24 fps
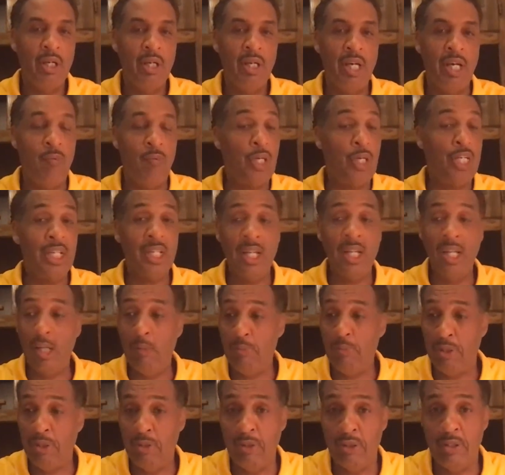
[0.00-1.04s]
If we can
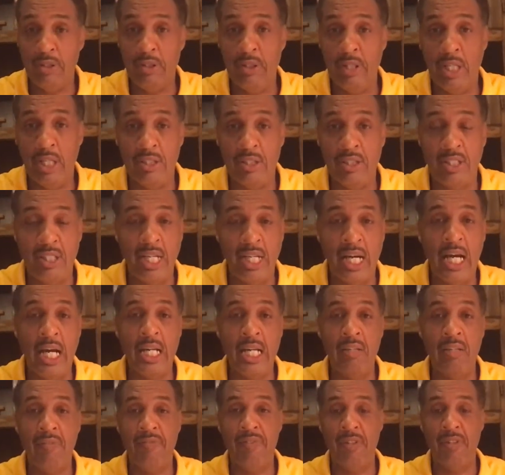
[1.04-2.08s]
help you to, uh, tonight,
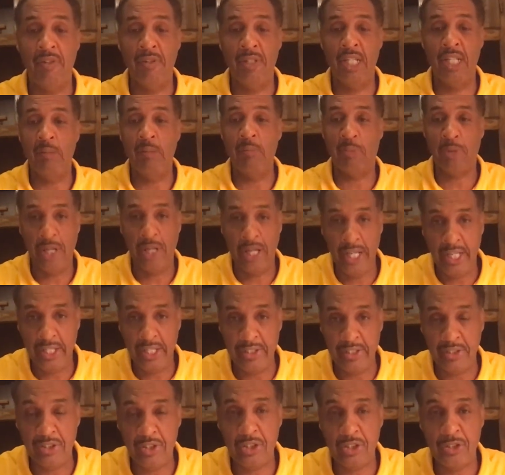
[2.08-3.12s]
if you need
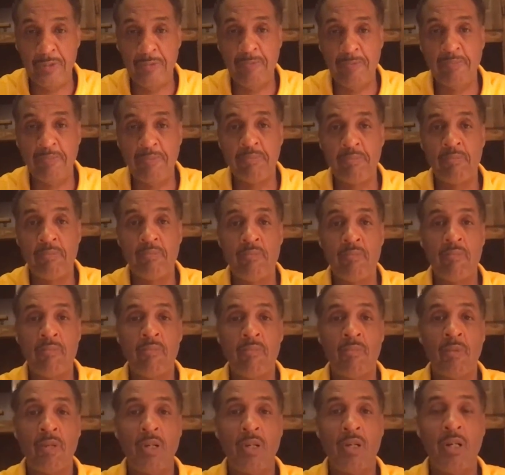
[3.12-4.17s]
prayers,
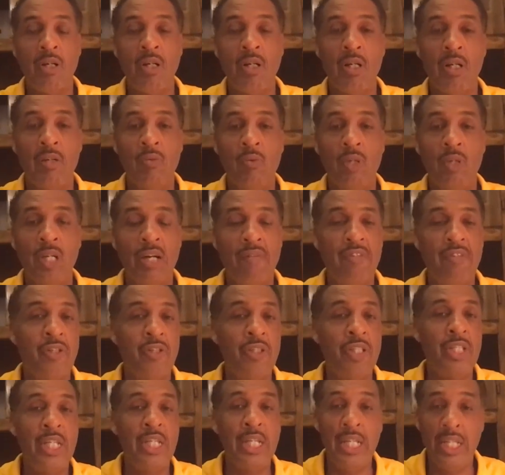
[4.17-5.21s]
uh, whatever
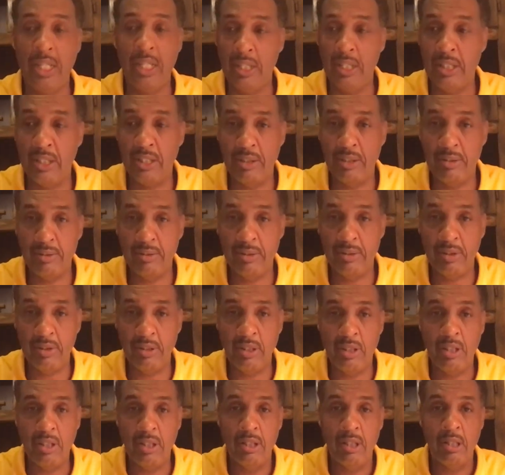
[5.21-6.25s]
you need,
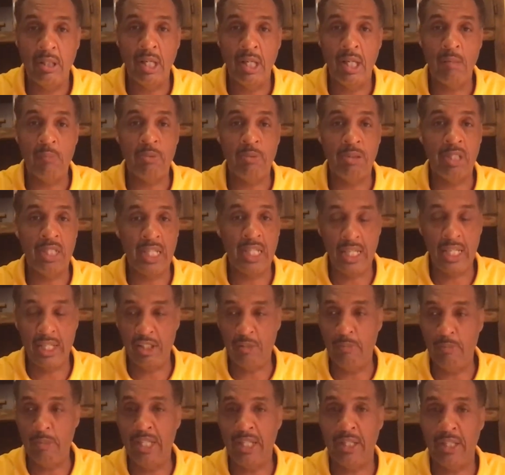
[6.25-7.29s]
uh,
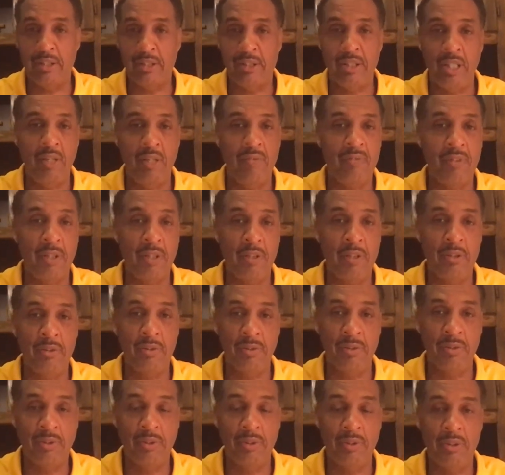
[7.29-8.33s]
please make yourself
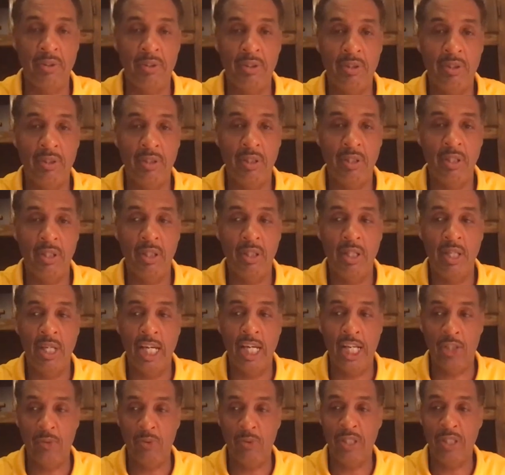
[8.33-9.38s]
known
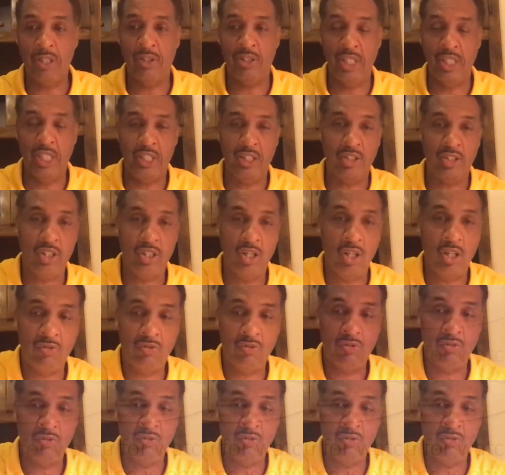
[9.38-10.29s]
as we sing the song.